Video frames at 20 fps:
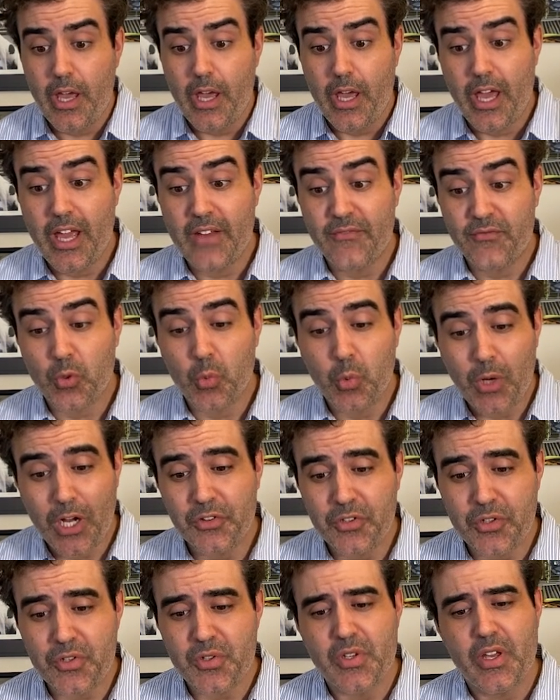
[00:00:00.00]
And for
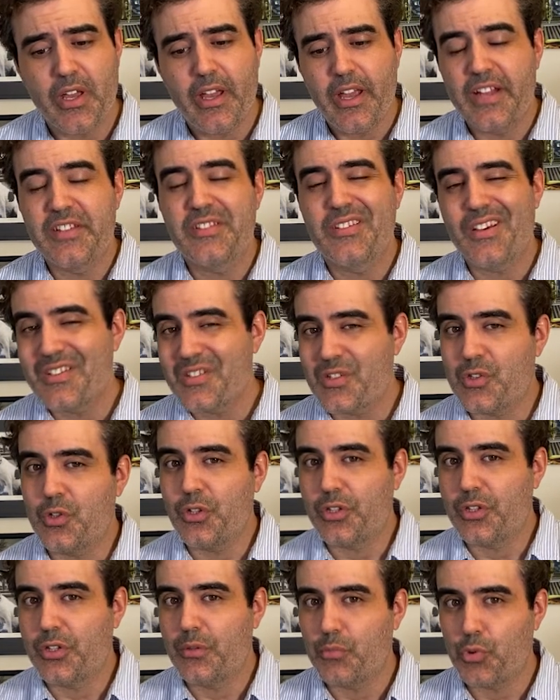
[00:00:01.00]
welders, it does
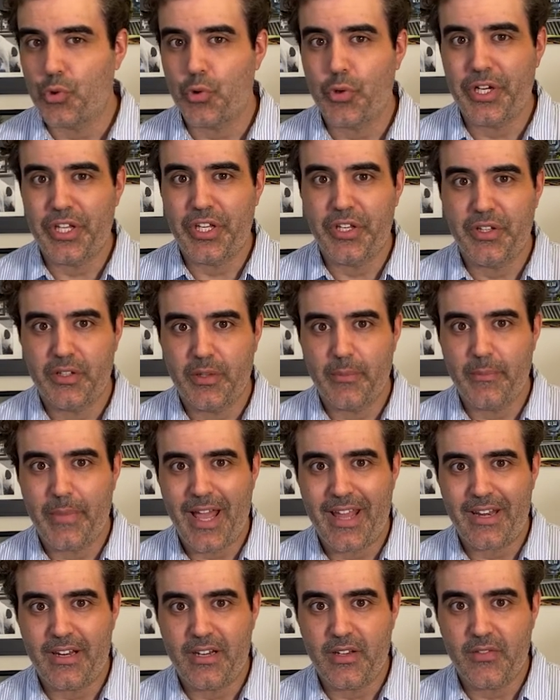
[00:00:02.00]
look pretty
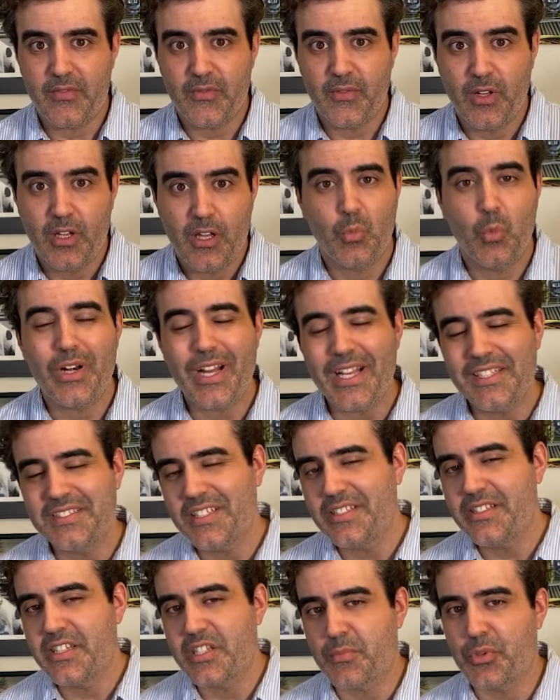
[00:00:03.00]
competitive. When I
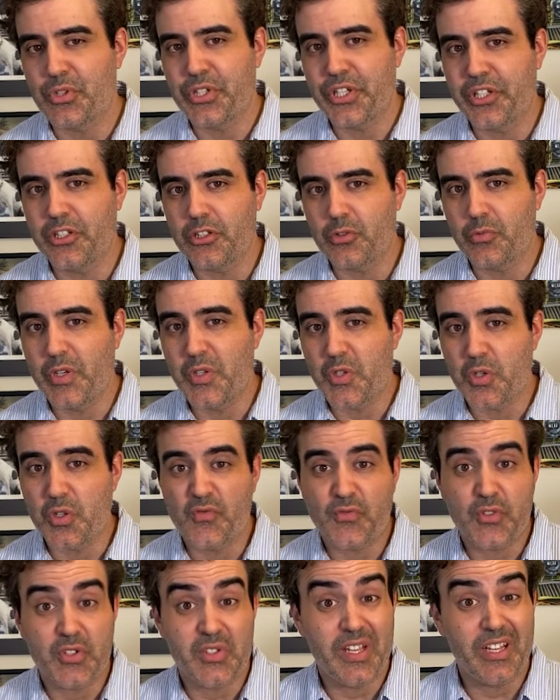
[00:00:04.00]
did this particular research
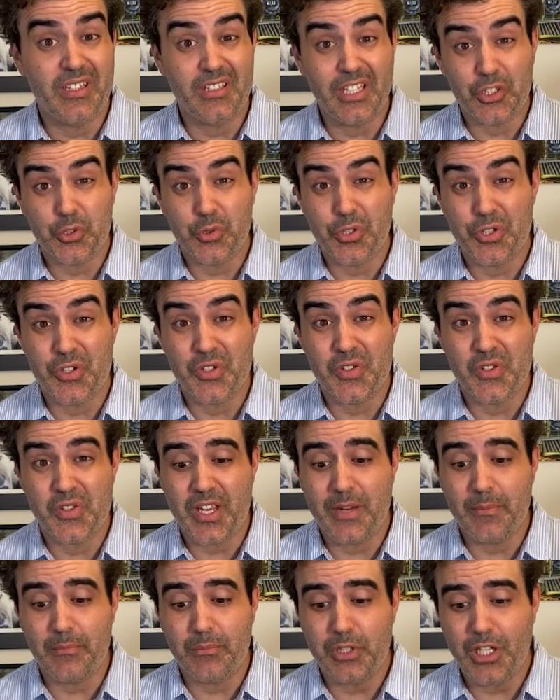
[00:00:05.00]
for, say, electricians
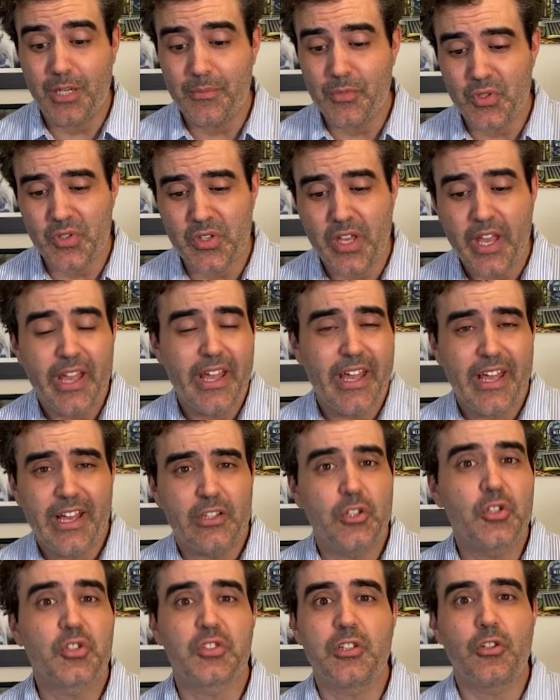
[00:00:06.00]
and plumbers, it
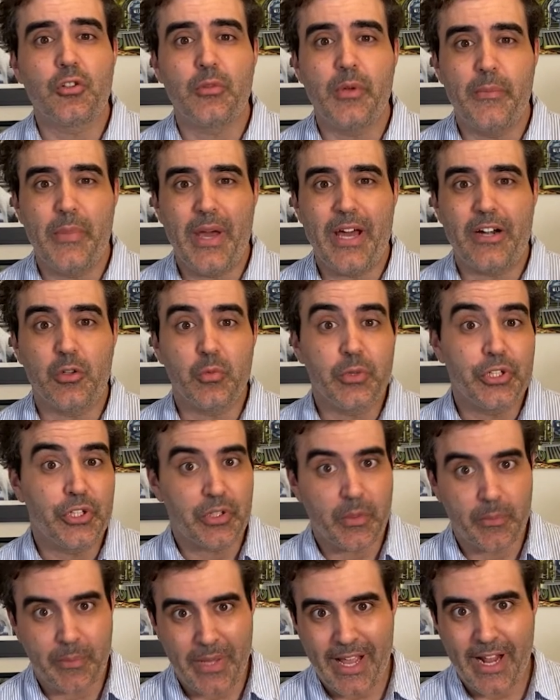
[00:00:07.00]
looks a little bit better. When you
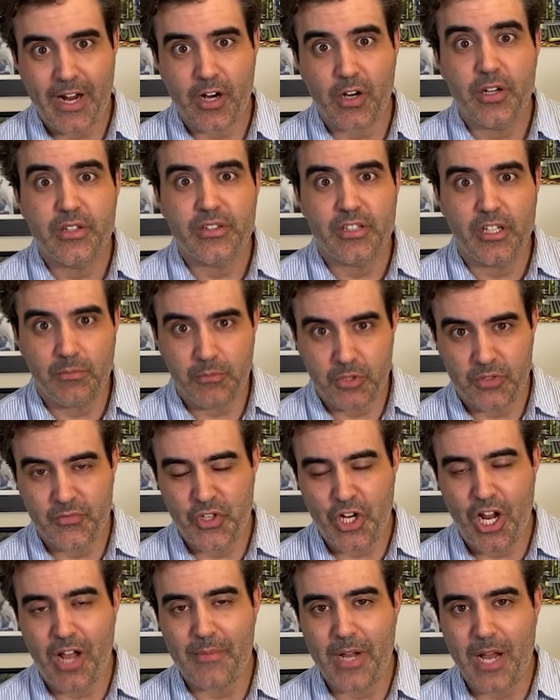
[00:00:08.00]
compare the number of
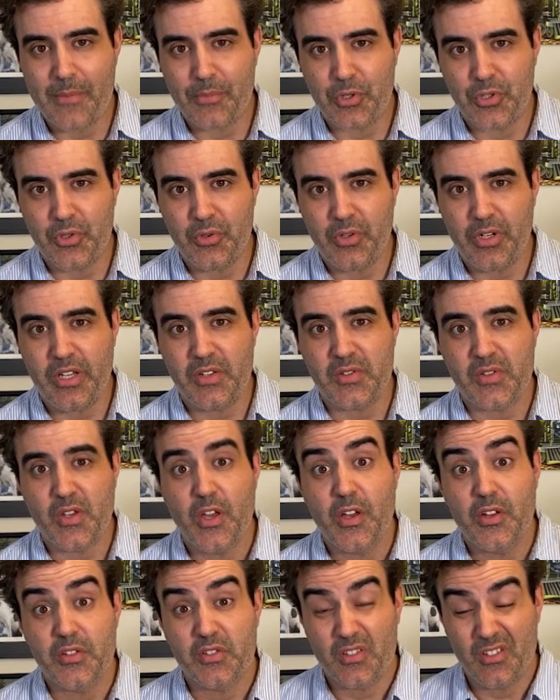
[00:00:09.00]
job opportunities
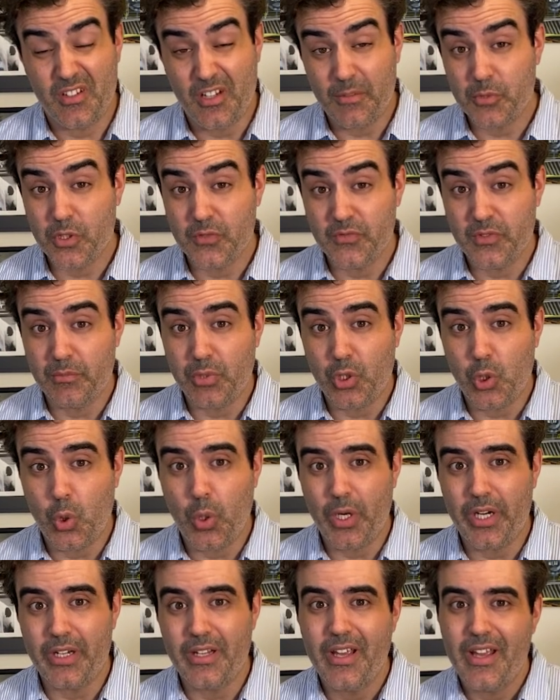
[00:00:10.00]
to the number of
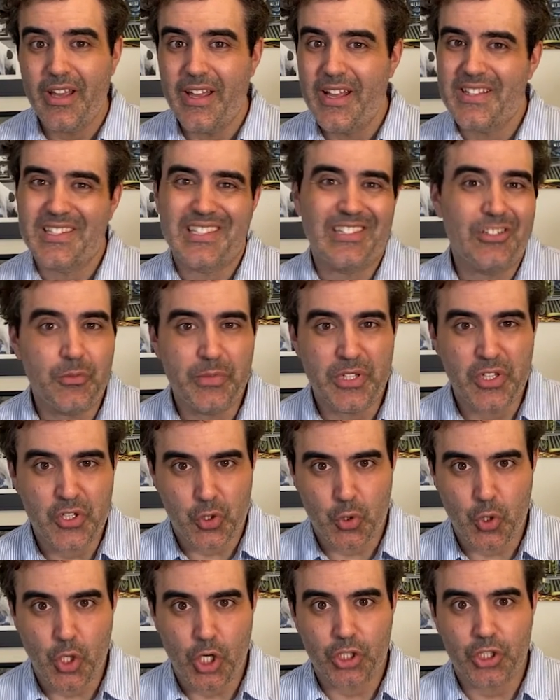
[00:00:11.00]
employed, it's a little bit
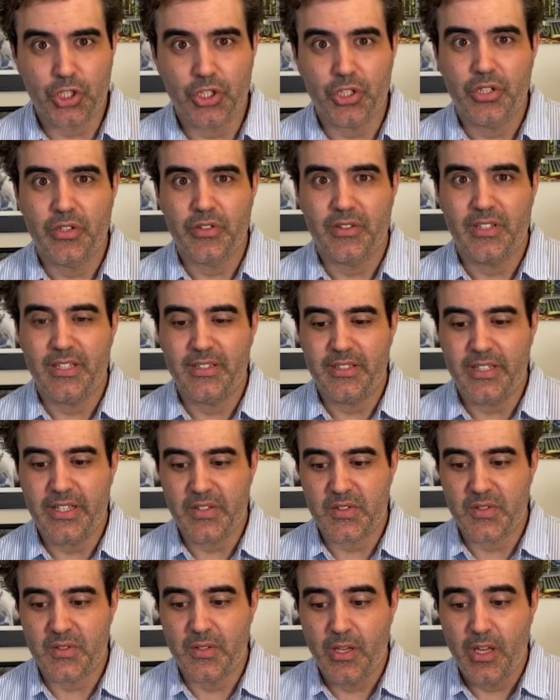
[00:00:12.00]
stronger than
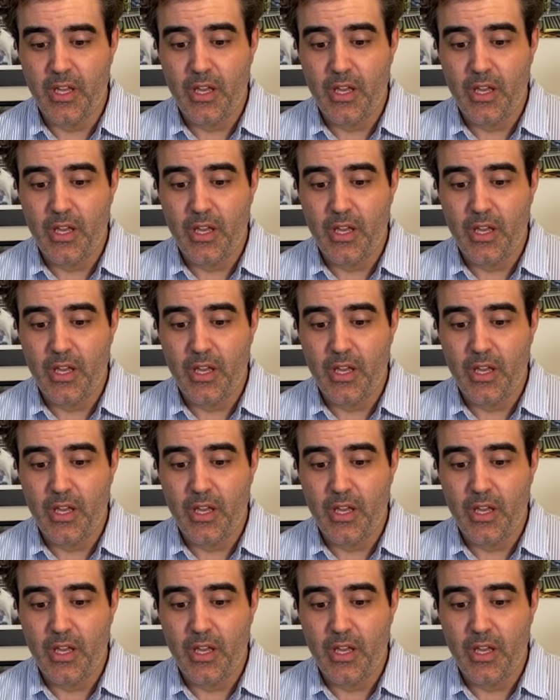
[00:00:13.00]
this.